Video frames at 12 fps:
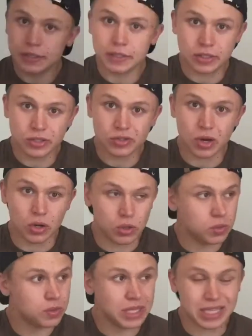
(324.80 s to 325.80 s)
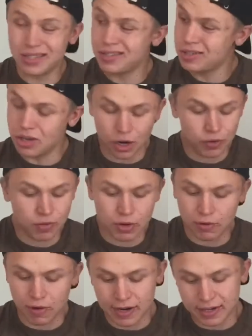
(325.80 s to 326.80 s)
The struggle is so
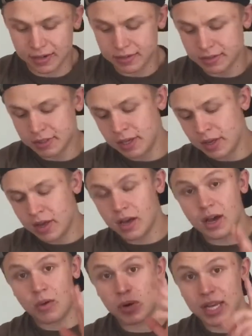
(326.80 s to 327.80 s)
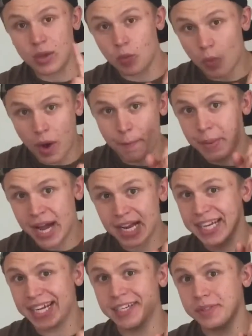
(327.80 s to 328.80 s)
real right now. I want to eat one
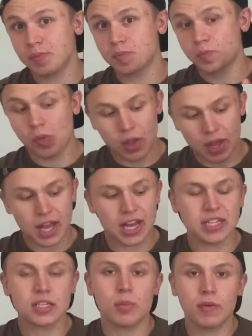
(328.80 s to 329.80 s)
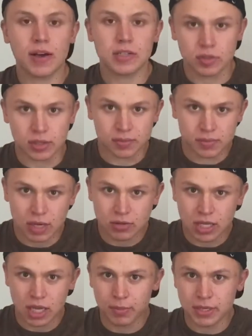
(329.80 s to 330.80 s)
pancake and this tub of ice cream. That will
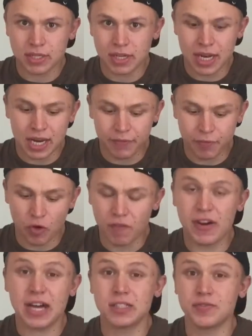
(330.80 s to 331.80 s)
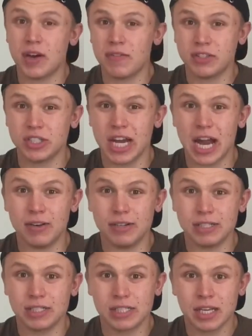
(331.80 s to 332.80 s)
take me to nearly 4,500
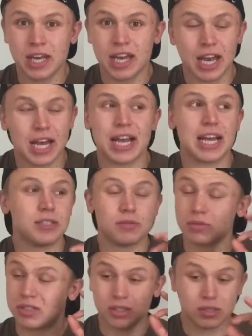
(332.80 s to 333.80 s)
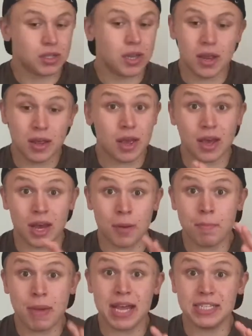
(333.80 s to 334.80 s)
calories. And that is just an
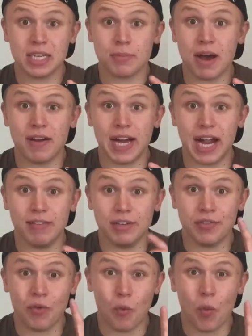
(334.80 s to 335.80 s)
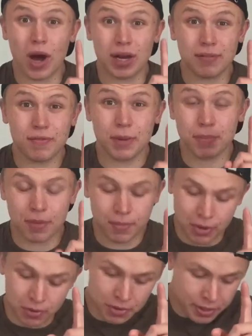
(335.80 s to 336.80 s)
amazing amount of calories for one flipping
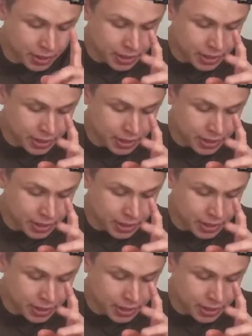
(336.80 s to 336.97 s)
meal.